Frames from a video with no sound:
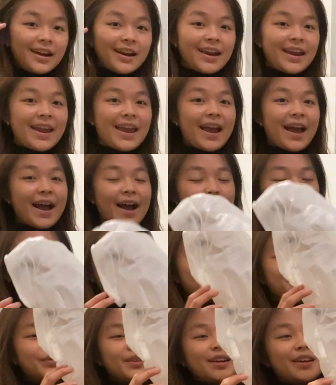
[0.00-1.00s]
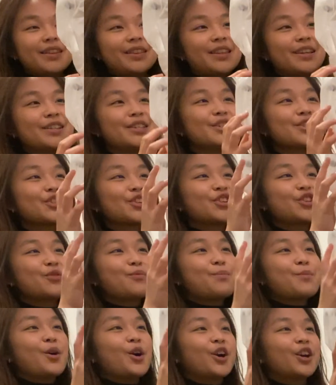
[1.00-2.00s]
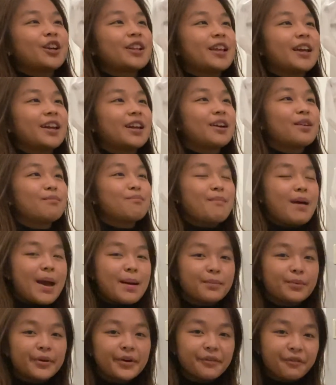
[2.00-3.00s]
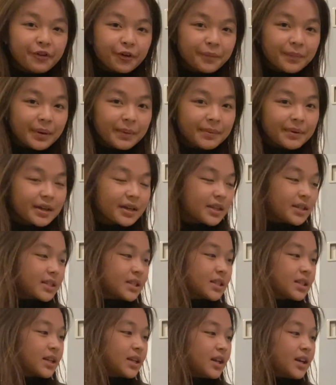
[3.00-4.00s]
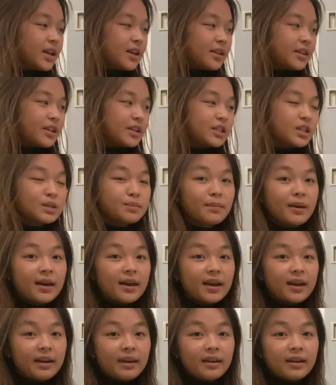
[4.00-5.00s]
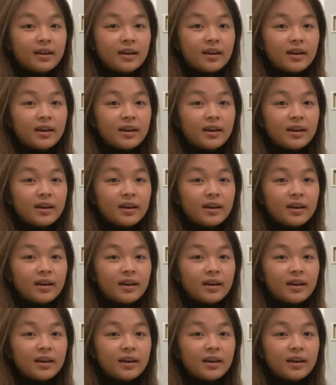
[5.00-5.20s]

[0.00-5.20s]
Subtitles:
yeah, this is gonna mark like a memory for me, because this is my